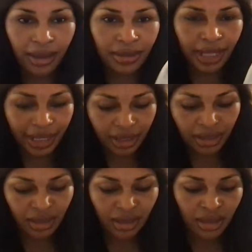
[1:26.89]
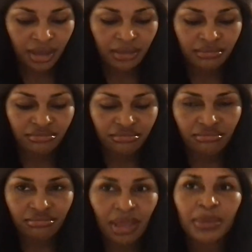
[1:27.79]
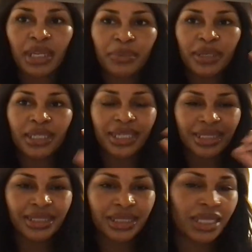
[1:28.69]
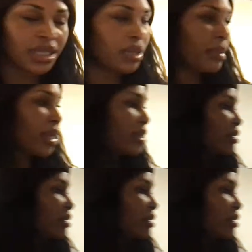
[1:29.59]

Like, I mean, they put each thing in a bag.